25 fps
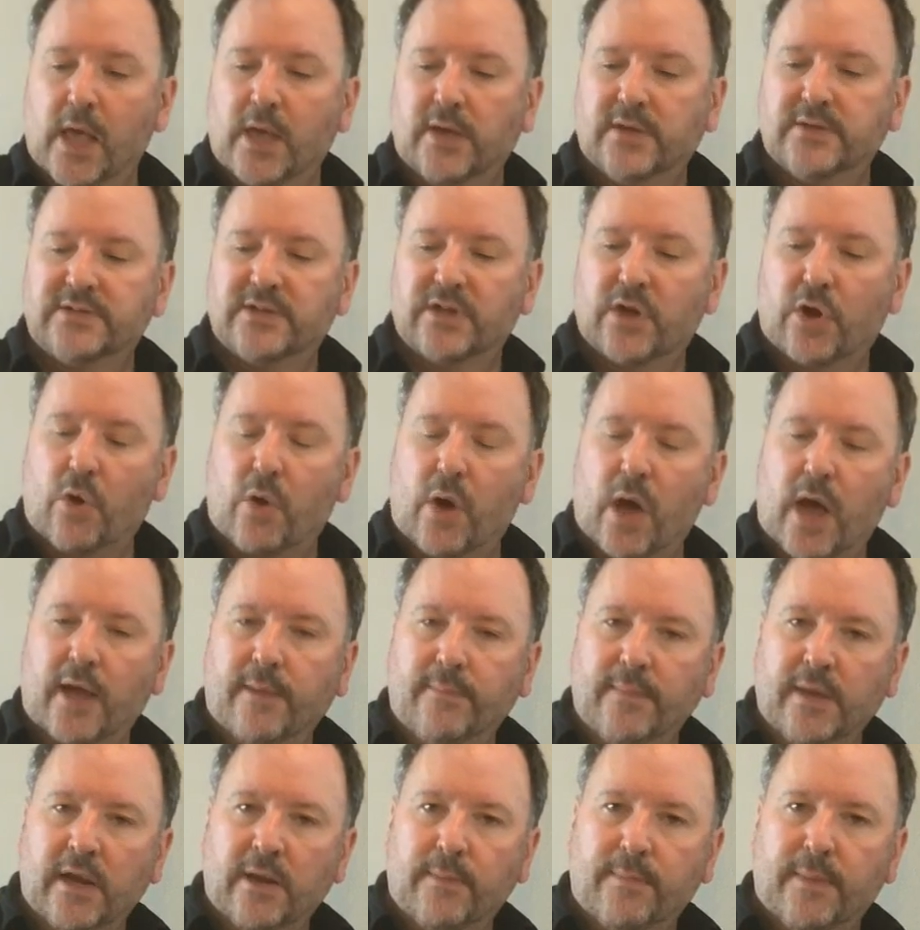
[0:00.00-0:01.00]
So
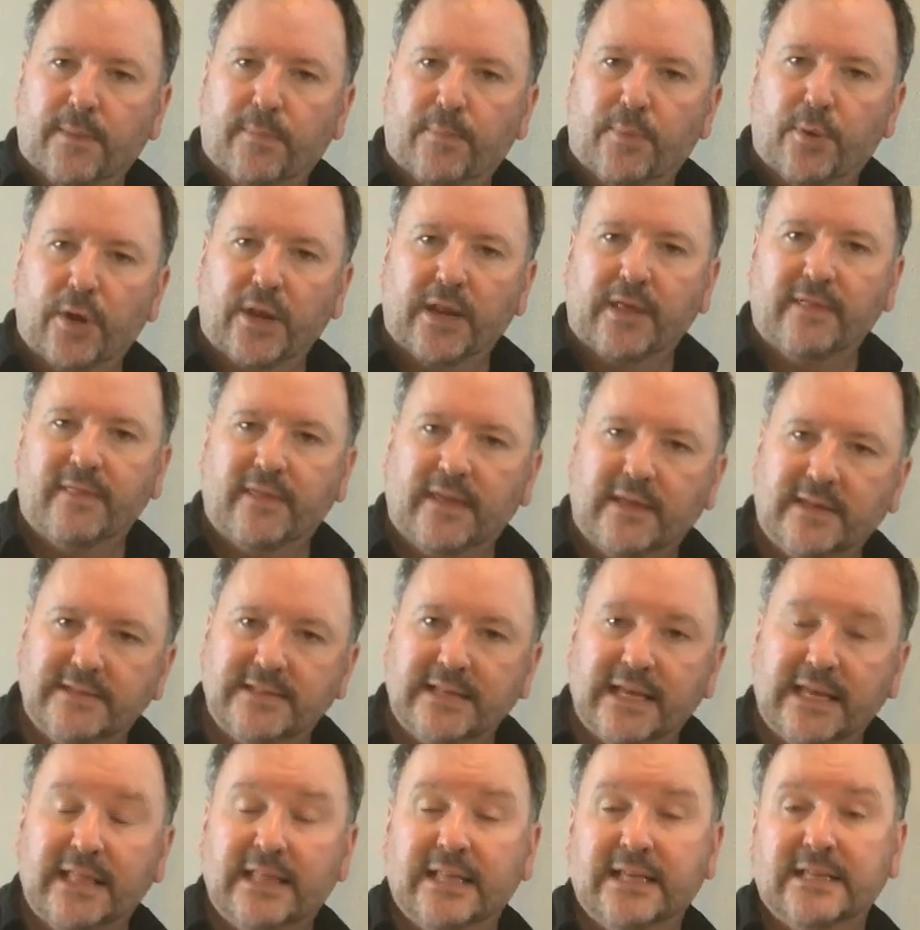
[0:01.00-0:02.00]
I'm going to be putting
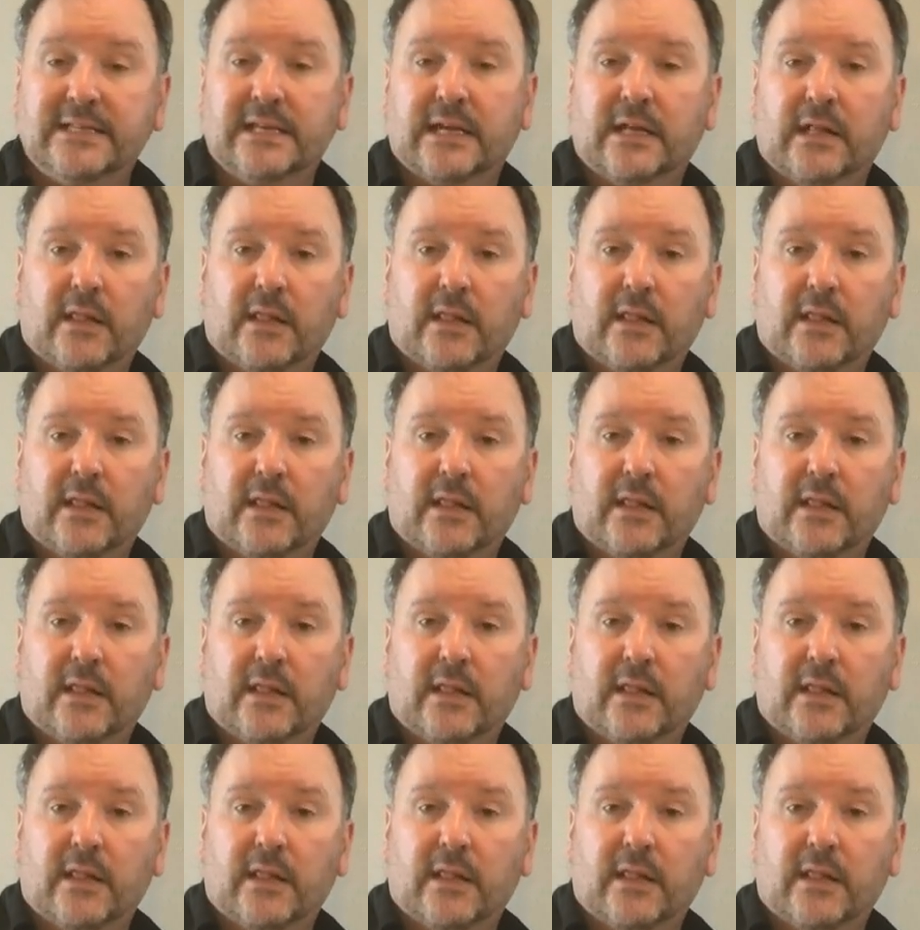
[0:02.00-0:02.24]
these in this